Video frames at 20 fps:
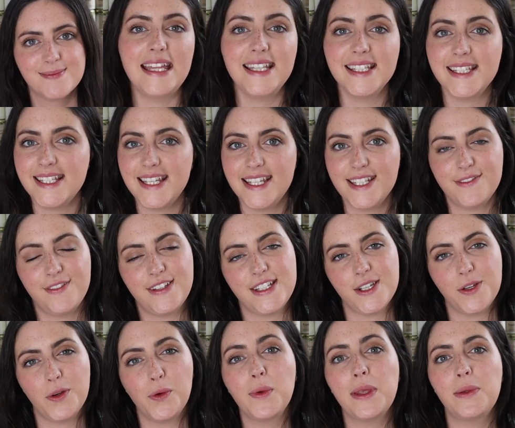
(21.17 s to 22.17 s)
In today's
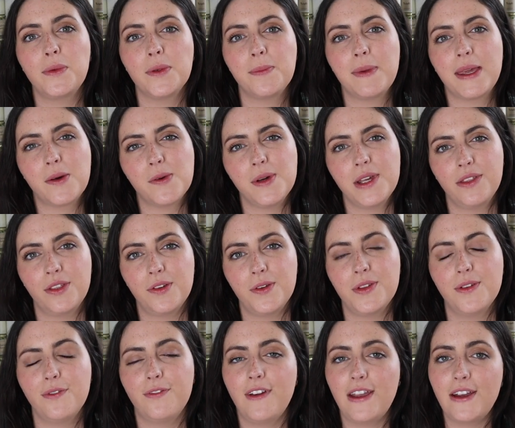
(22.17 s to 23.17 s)
video, we will be going
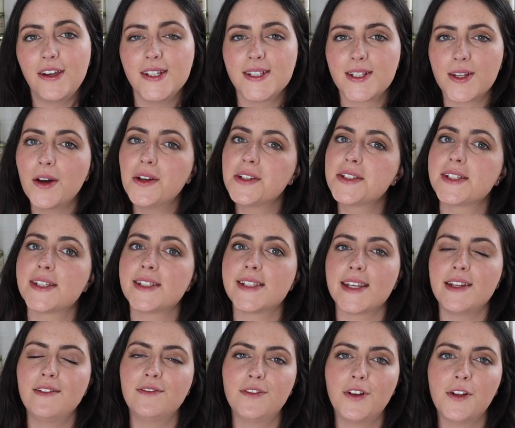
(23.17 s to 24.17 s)
through the various costs
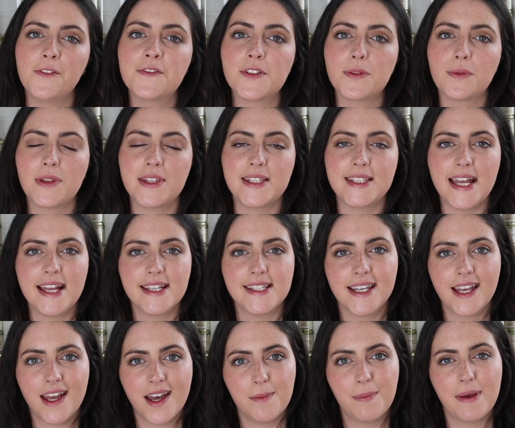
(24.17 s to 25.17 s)
involved with
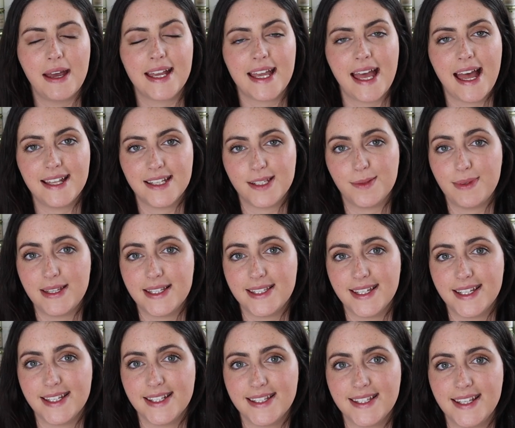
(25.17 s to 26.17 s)
setting up a candle
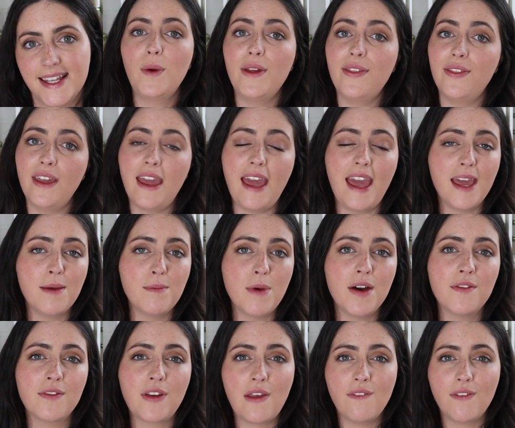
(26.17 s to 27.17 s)
business, with the aim
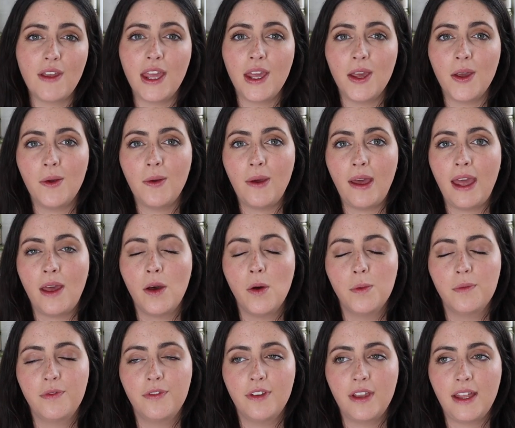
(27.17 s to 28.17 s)
of giving you a
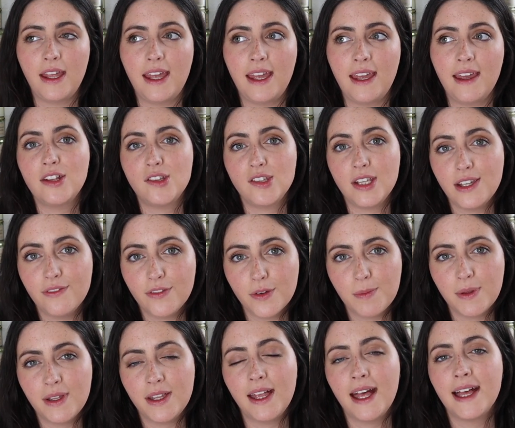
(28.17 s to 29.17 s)
hopefully
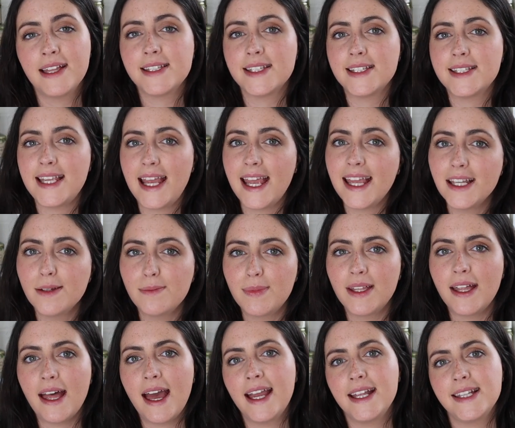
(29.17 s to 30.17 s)
achievable and
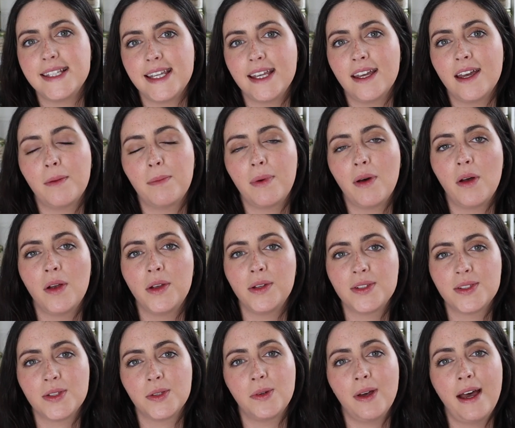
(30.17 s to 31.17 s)
attainable idea but
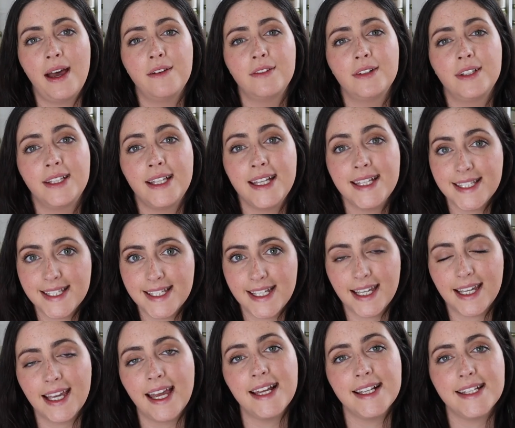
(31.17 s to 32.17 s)
also a
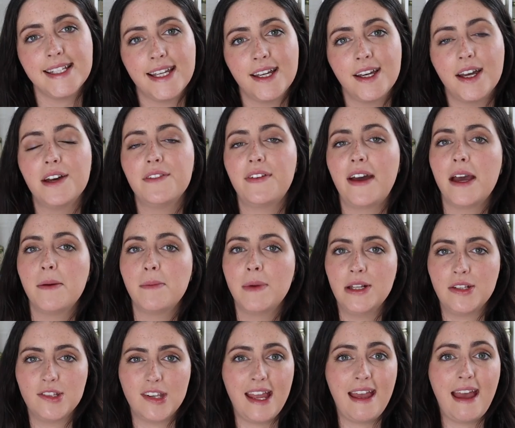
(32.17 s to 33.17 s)
realistic idea of how
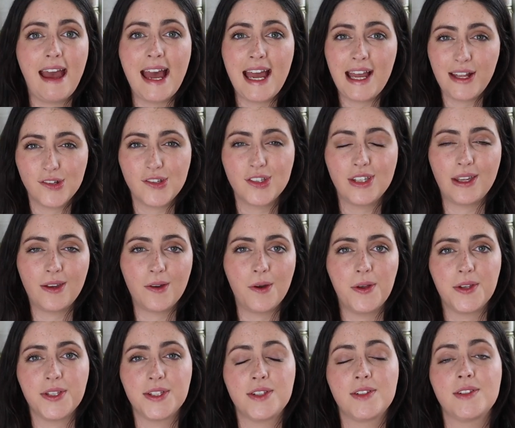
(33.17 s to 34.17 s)
much it actually
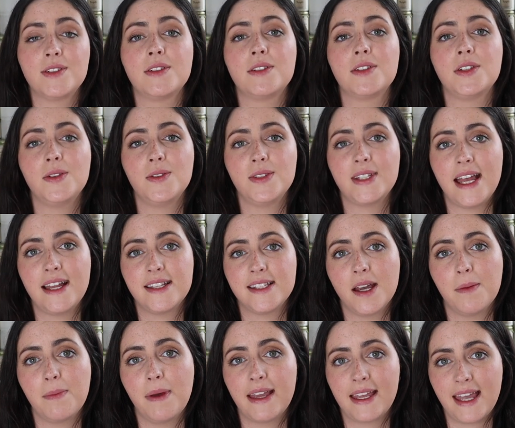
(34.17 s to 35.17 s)
costs to set
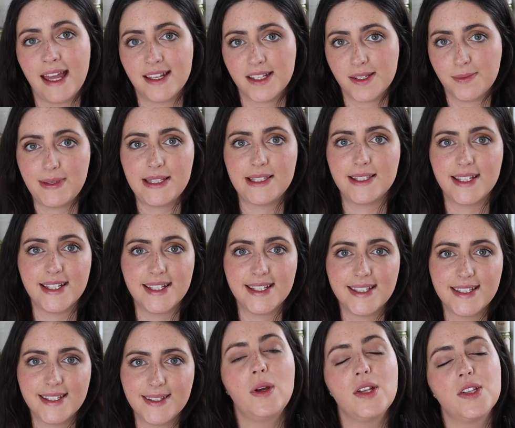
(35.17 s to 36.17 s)
up a candle
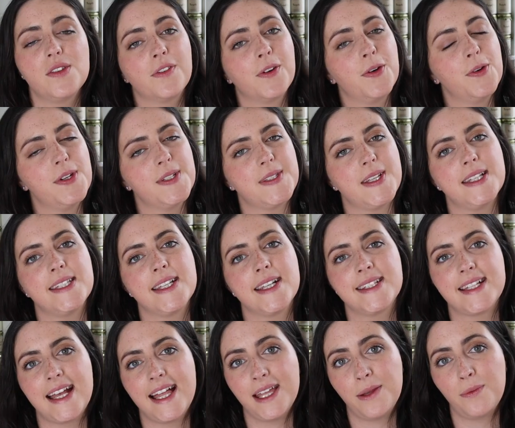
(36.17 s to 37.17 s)
business. Which of course is
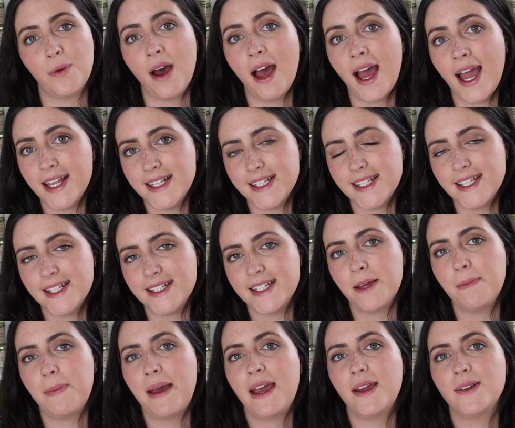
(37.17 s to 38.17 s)
exactly what I did
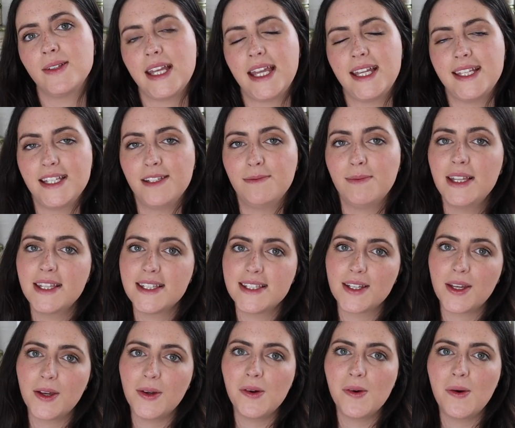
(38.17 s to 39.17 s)
about 18 months
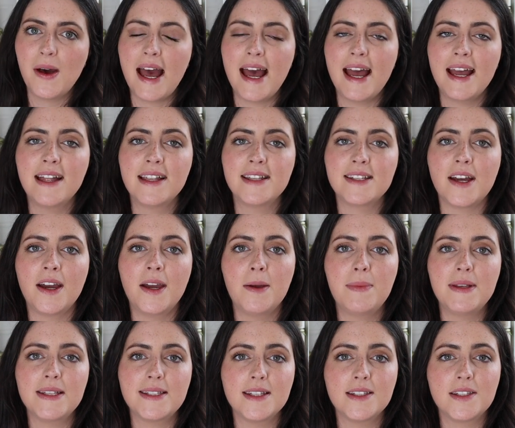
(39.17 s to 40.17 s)
ago and our
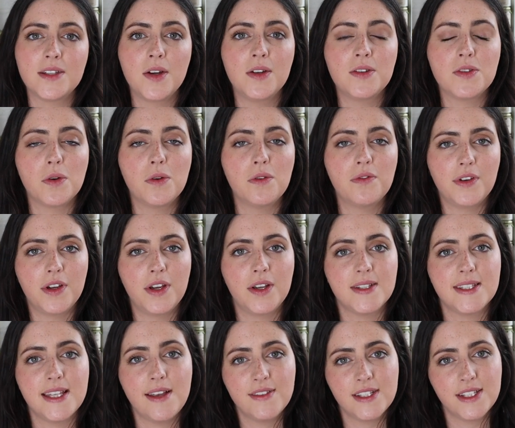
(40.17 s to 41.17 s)
business turned over
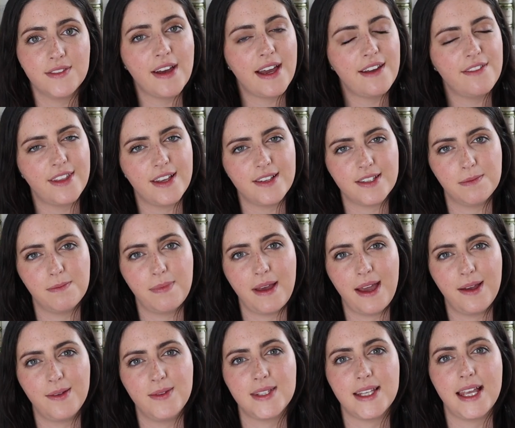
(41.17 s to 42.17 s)

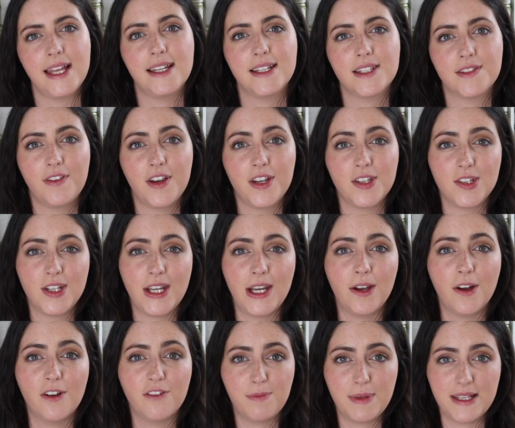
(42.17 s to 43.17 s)
£75,000 in its first
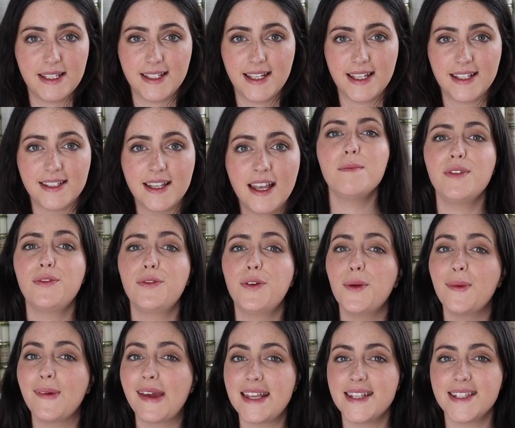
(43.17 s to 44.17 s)
year of business.
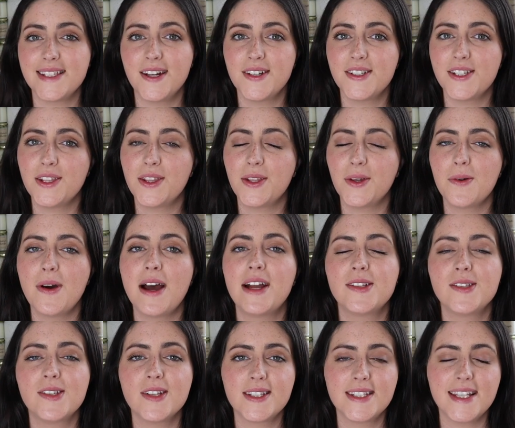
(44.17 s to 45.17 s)
Before we get started though
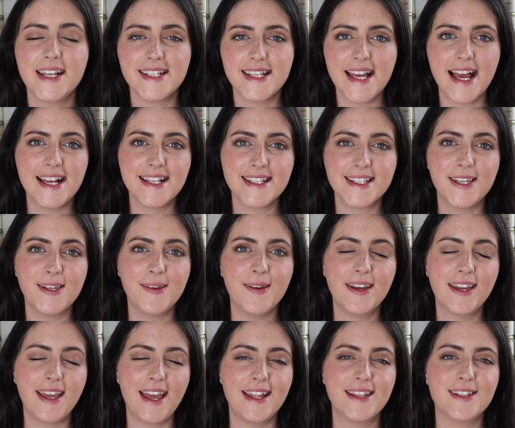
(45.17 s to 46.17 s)
I'd just like to ask you
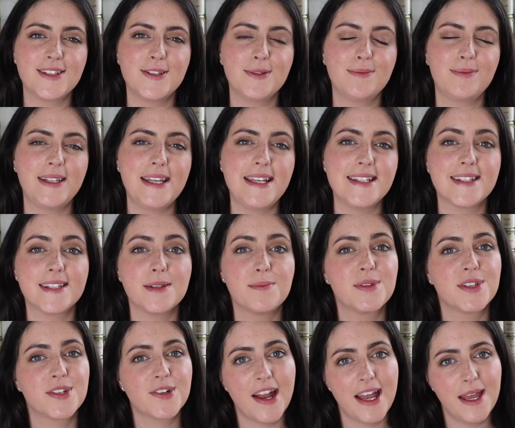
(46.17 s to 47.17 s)
again to please
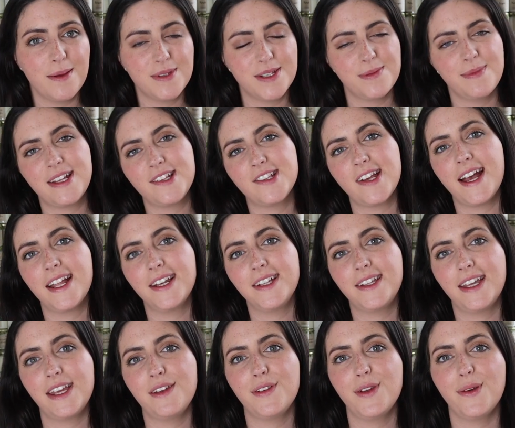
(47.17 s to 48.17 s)
subscribe to my
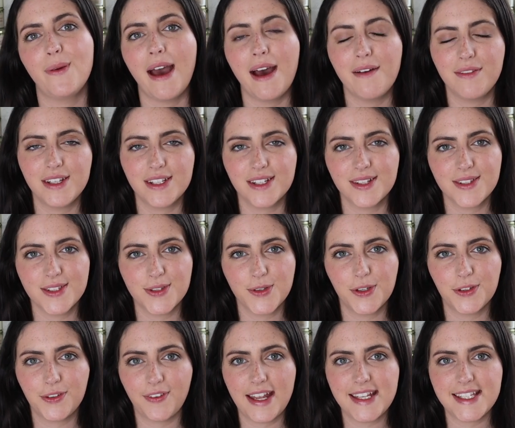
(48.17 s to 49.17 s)
channel if you haven't done so
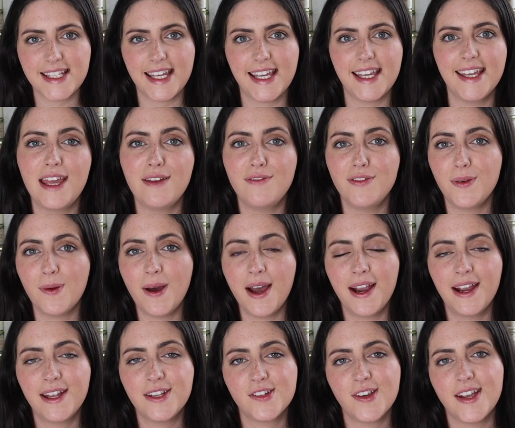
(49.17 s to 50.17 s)
already. If you
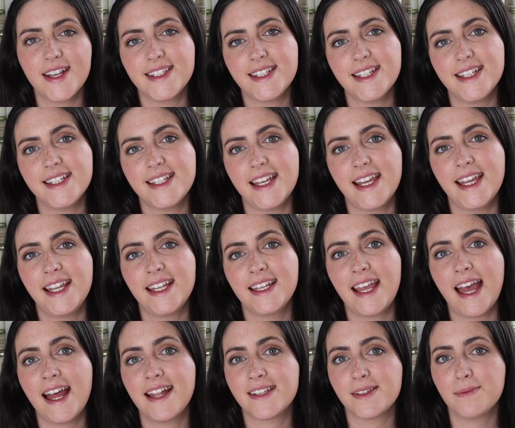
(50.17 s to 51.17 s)
are interested in
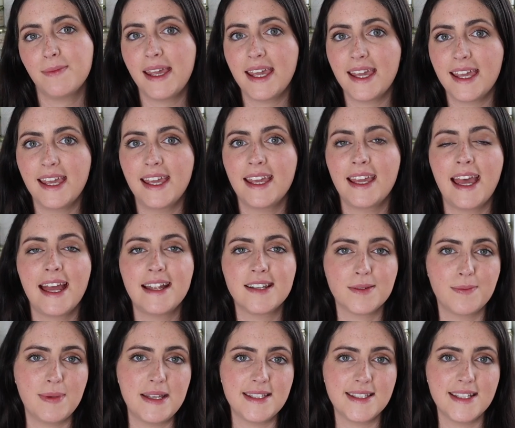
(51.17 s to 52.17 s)
candle making,
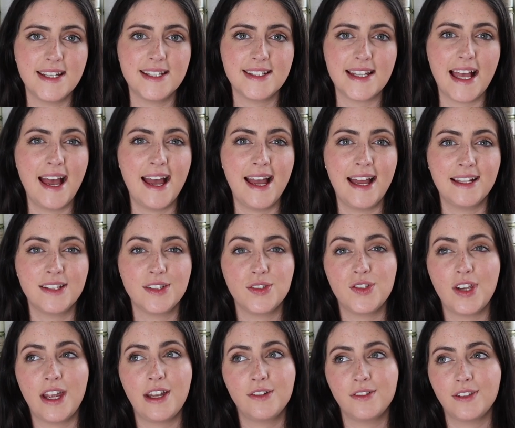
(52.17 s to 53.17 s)
candle business and
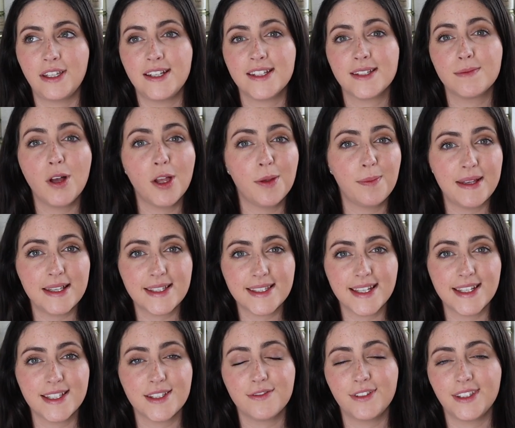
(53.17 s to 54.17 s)
generally small
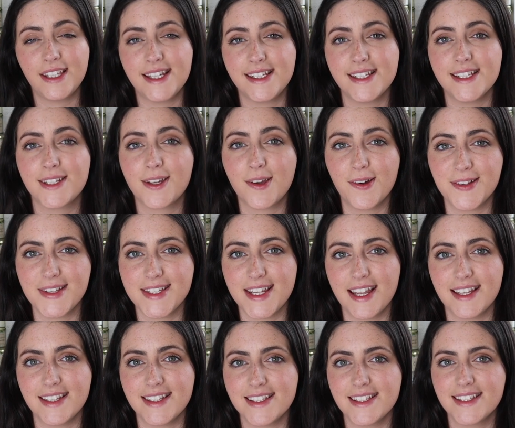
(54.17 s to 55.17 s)
business related
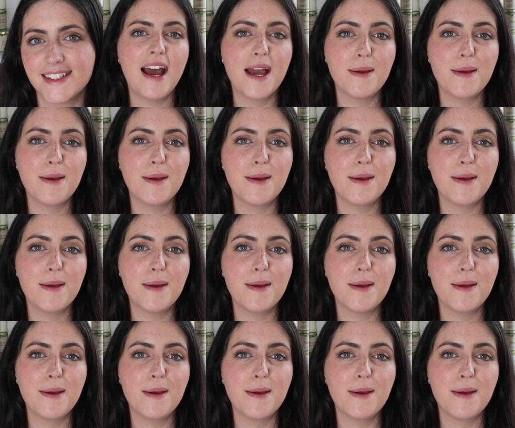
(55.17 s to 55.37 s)
content.